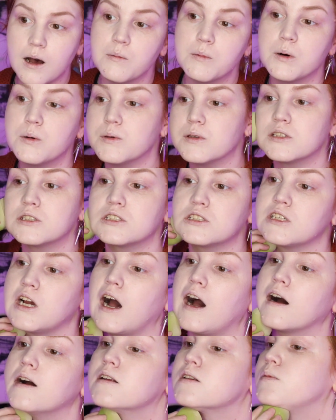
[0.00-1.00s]
I'm almost
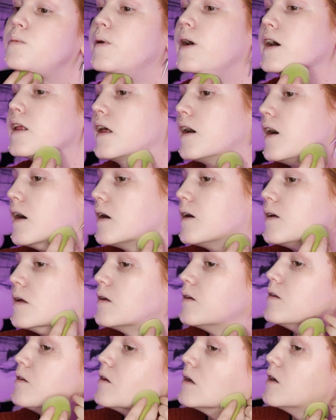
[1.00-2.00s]
shocked by that.
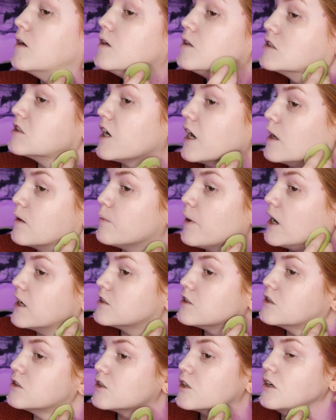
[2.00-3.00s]
Shade
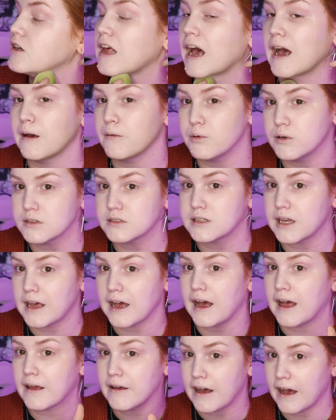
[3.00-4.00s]
match is good. I will say
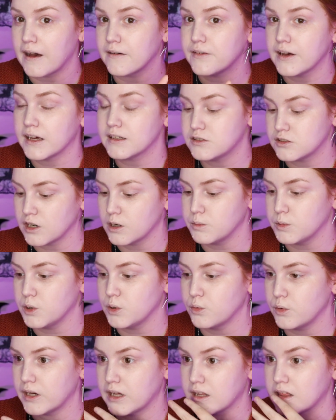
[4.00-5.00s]
I have had trouble
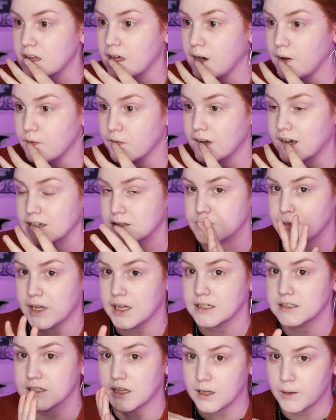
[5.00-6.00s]
with e.l.f.
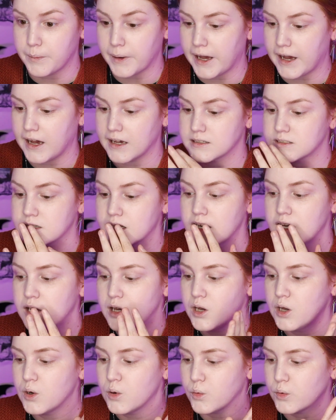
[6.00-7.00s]
Cosmetics in the past
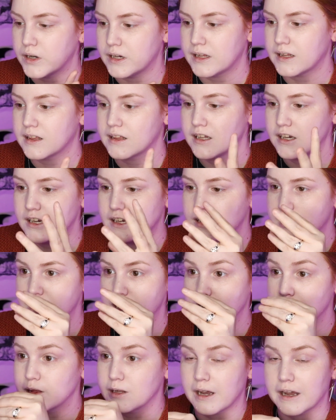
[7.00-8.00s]
with
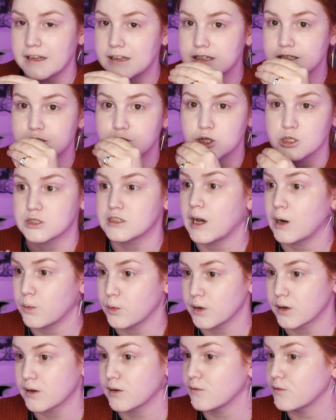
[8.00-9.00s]
their lightest just not
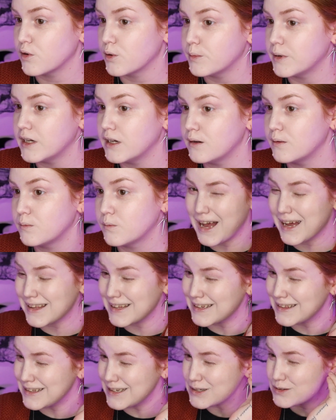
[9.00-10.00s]
working for me. I
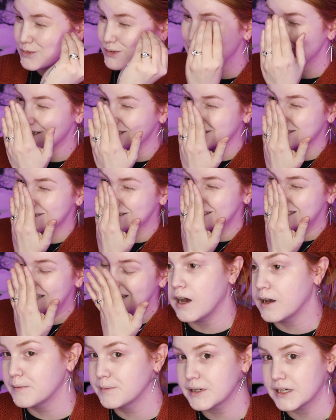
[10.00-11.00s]
think this works.
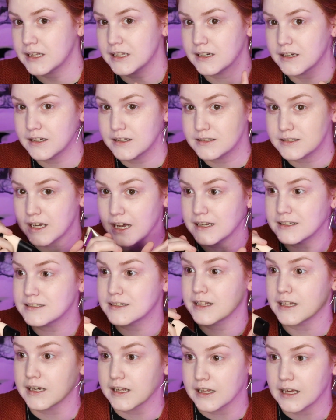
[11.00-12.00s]
I'm gonna test
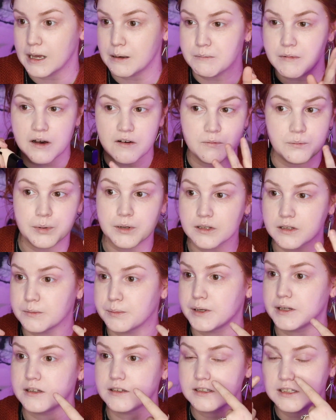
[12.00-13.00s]
the claim of
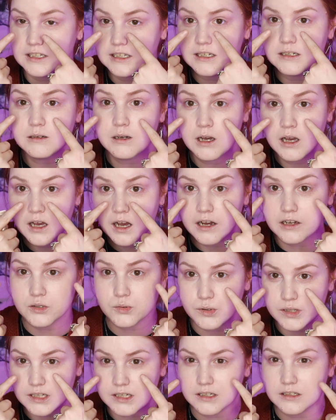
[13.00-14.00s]
buildability. I just
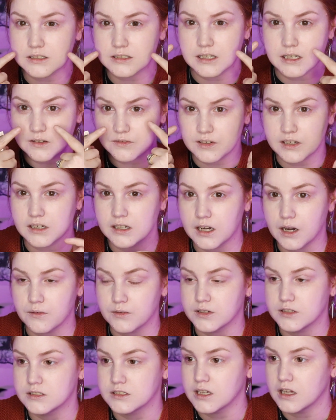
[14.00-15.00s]
wanna see if it
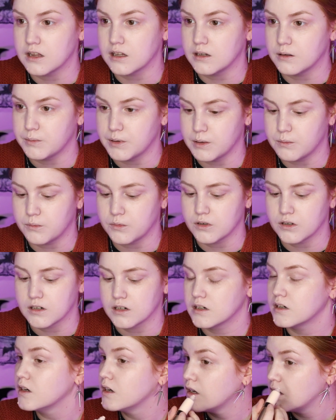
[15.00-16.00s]
covers a little bit
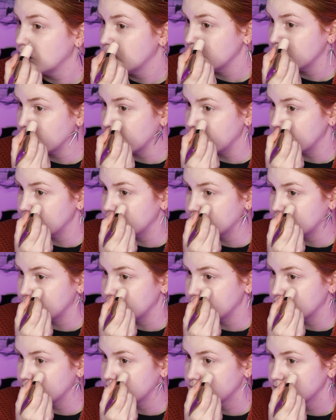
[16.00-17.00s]
more right in
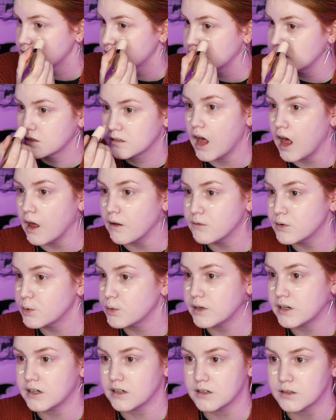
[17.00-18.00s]
here.
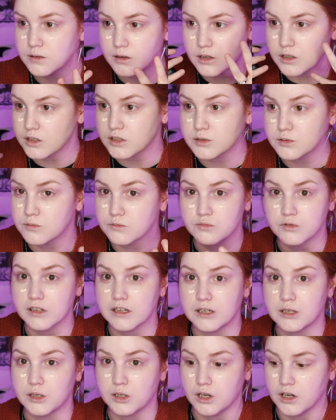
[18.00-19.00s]
Everywhere looks
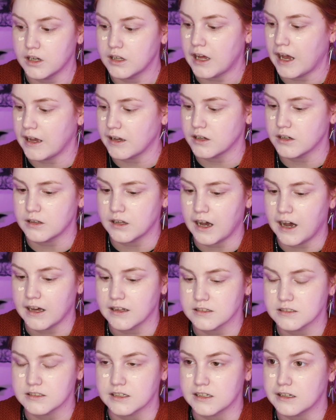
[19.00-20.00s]
really good. I could
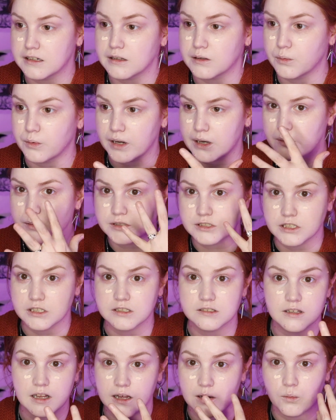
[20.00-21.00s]
honestly get away with
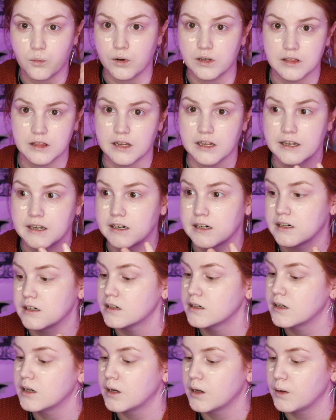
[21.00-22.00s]
just that one layer,
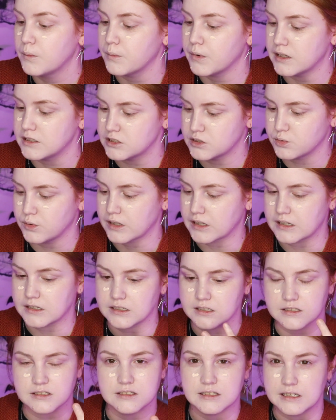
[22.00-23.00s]
but I just wanted
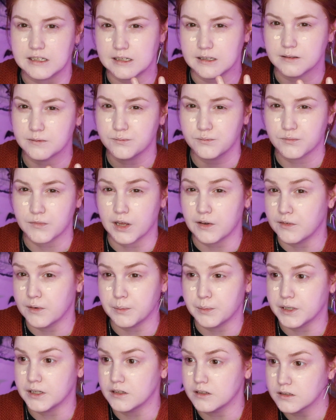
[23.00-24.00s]
to see if it
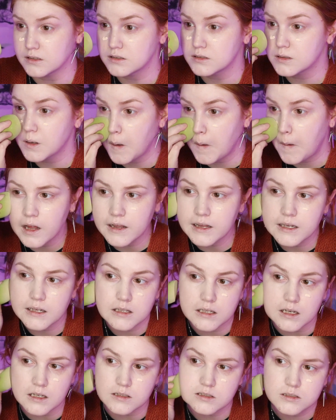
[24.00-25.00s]
builds. I think it
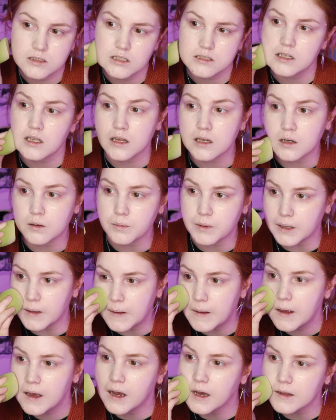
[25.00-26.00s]
does, just a little bit.
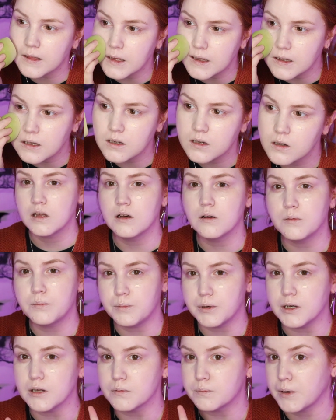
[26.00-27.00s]
I think it would
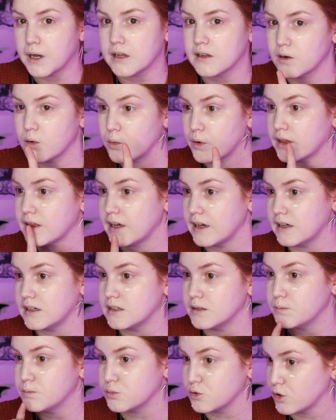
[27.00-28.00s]
build better with
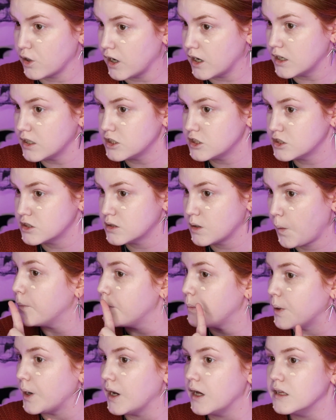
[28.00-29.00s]
a brush,
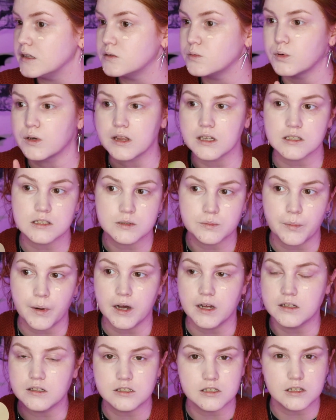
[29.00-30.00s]
but with a
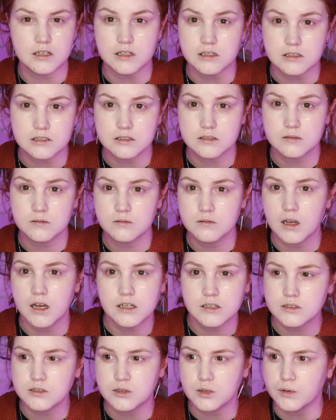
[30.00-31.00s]
sponge, it's
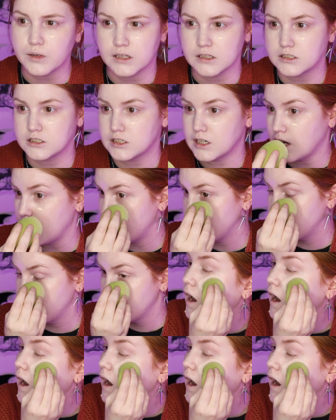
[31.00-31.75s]
doing its job.